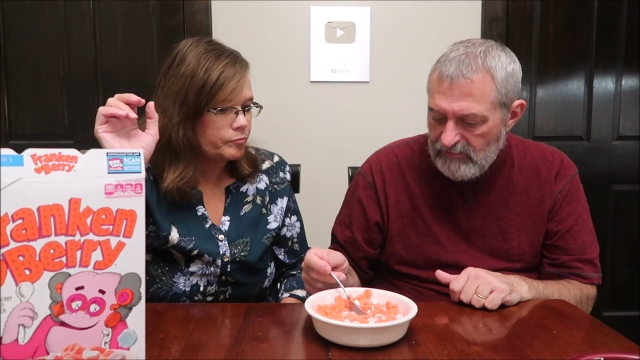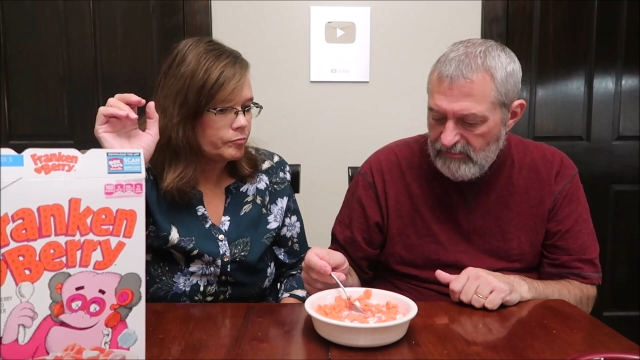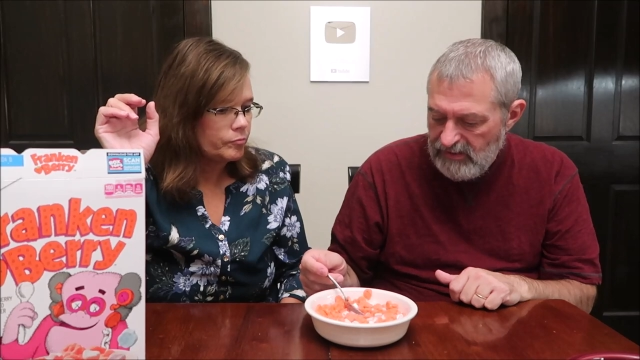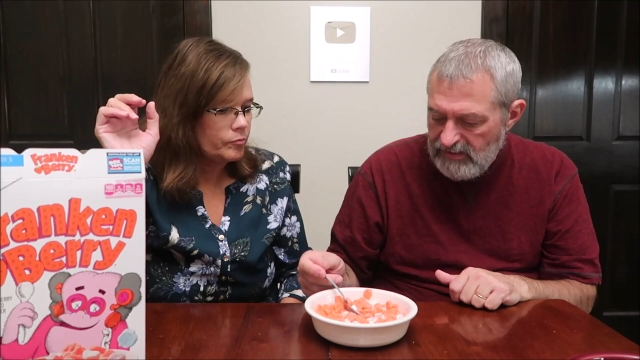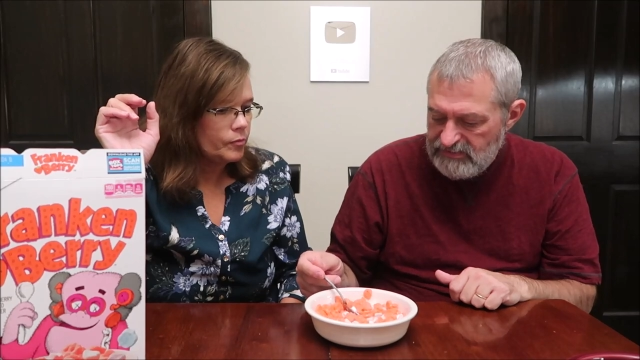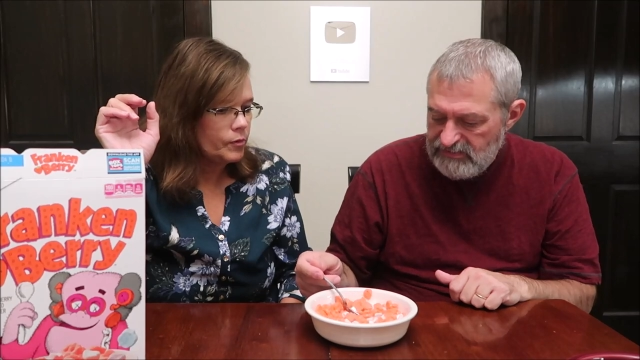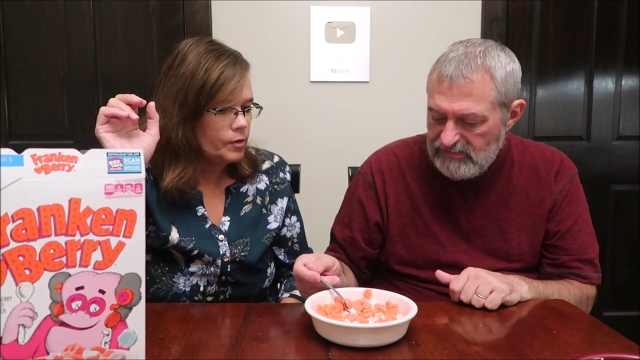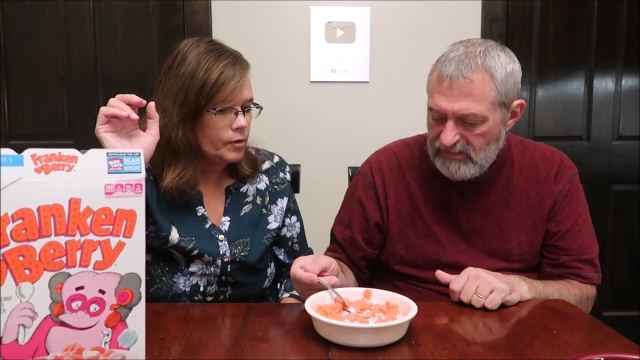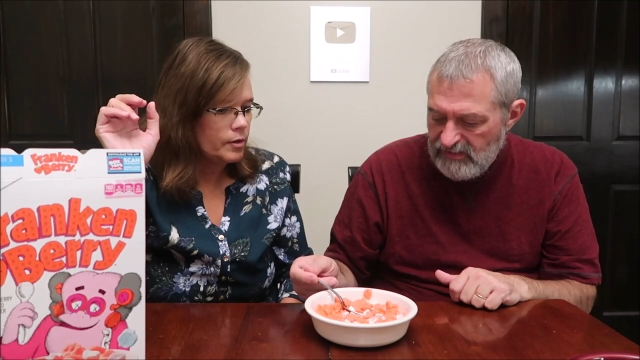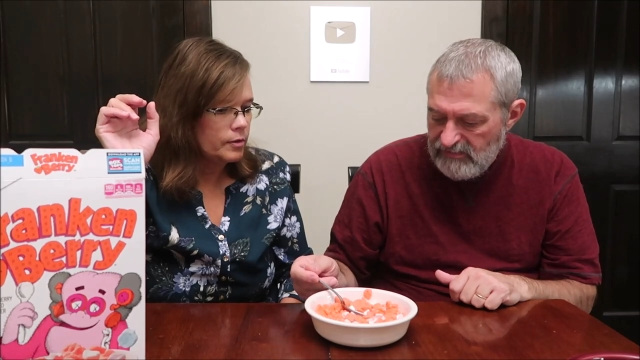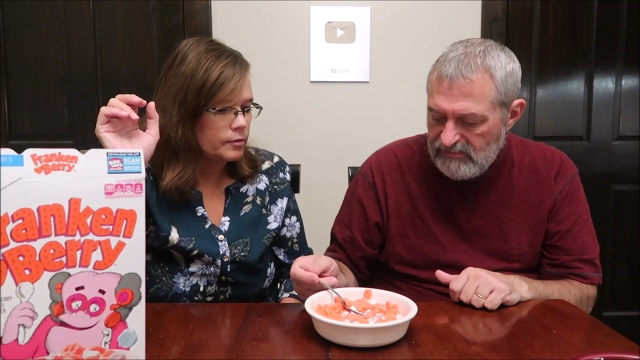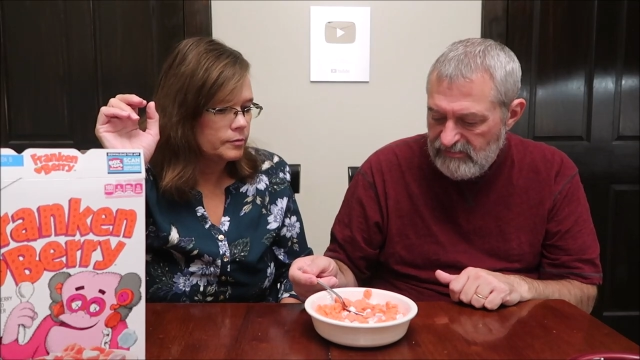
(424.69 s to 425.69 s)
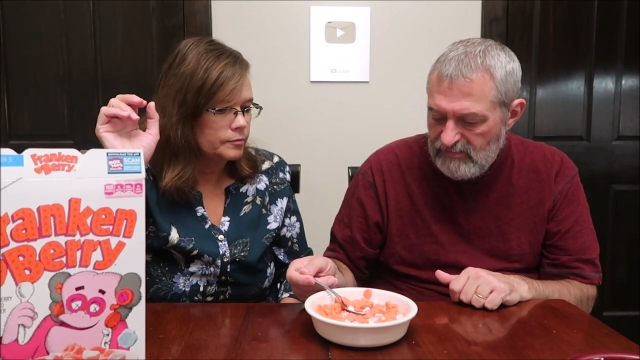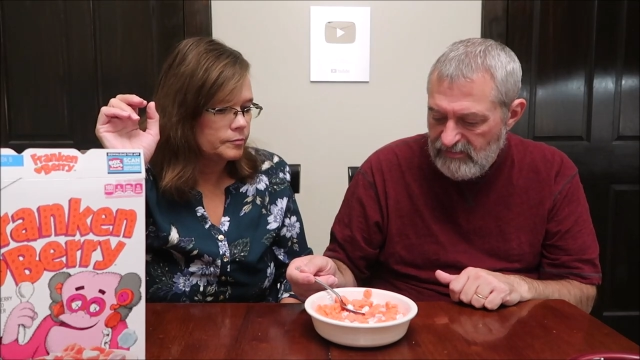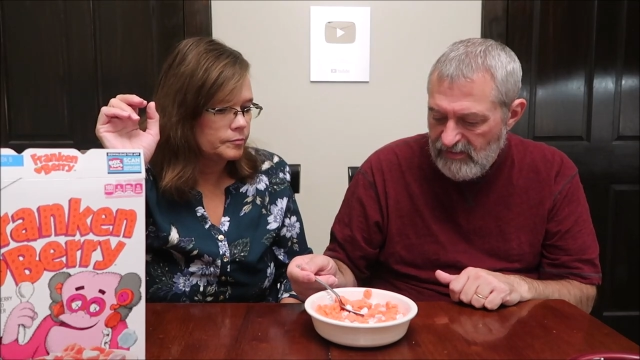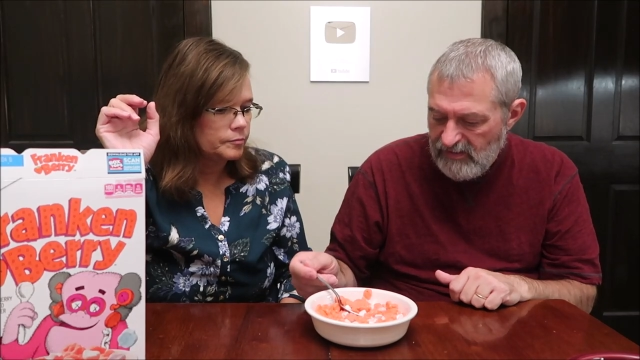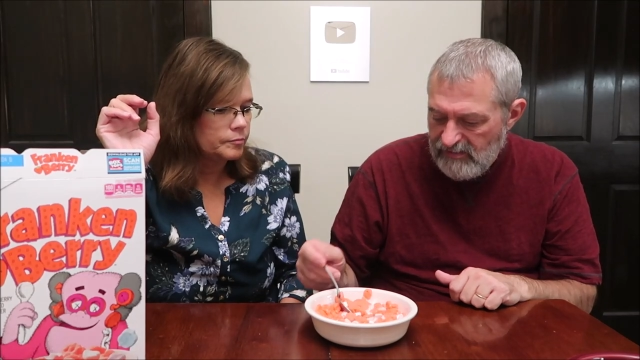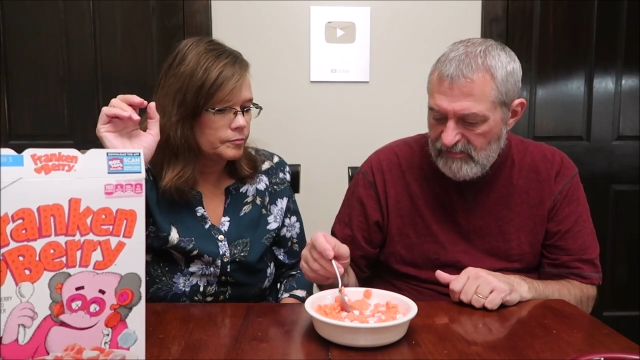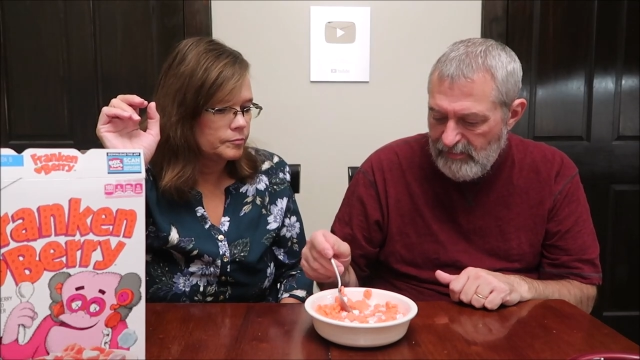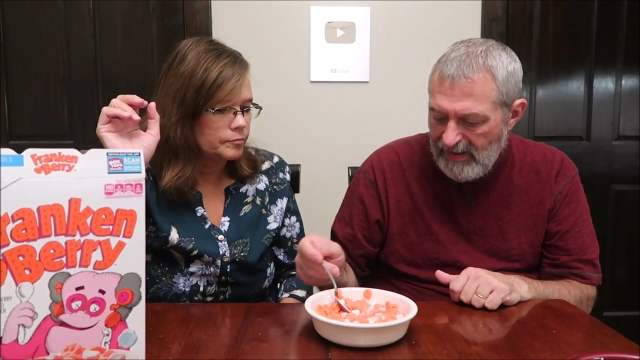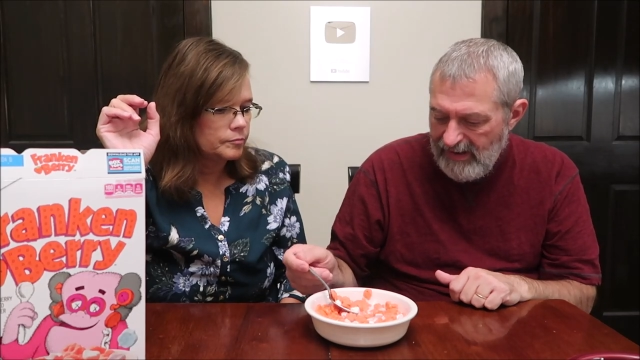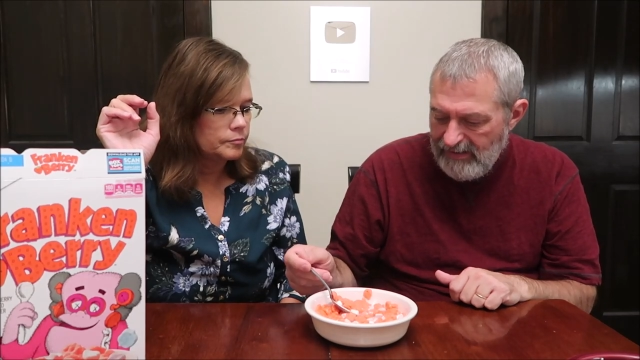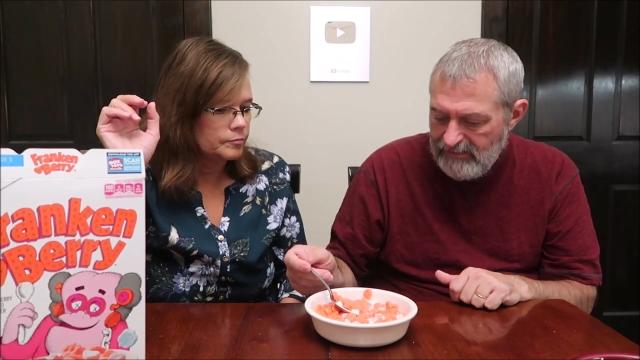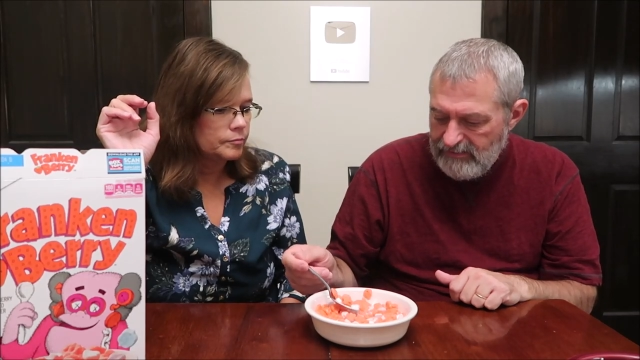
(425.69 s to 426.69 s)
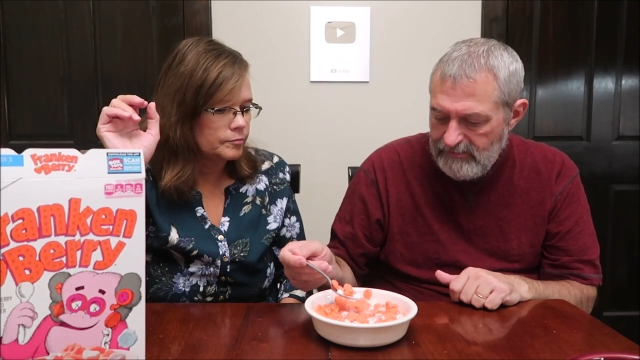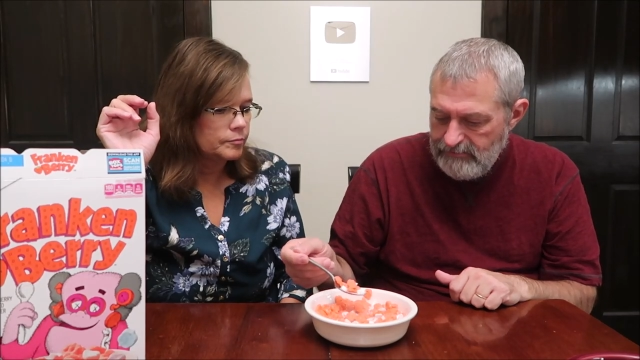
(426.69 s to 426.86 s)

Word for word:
Speaker 1: for a minute just to, to expand.